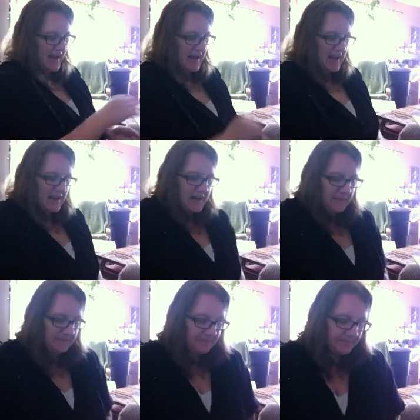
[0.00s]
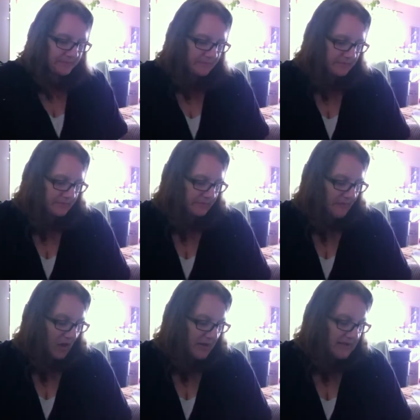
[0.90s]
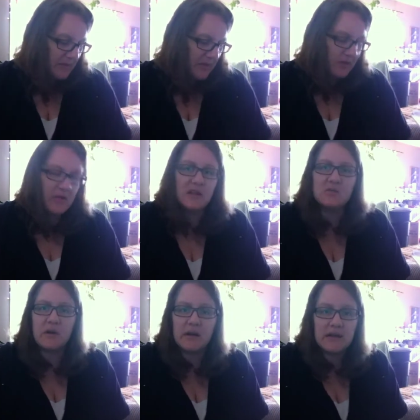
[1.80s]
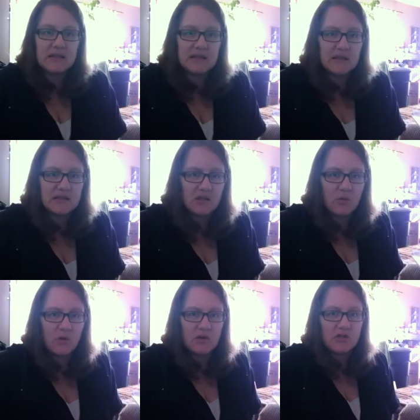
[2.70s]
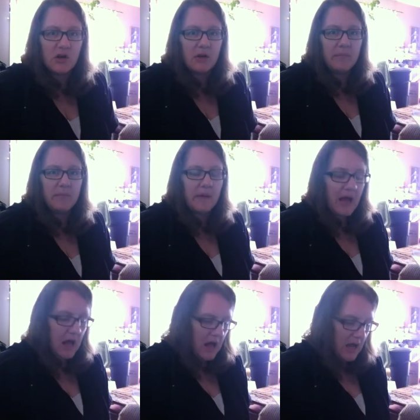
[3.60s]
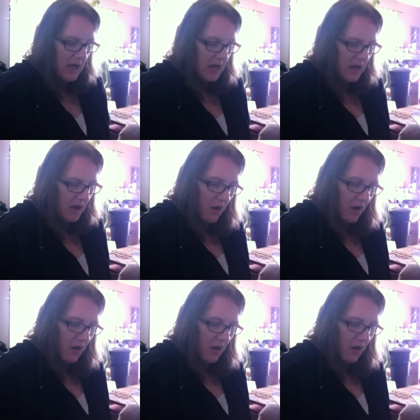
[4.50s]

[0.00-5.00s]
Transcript: Um, Okay, some of the other things we're going to discuss in the workshop uh,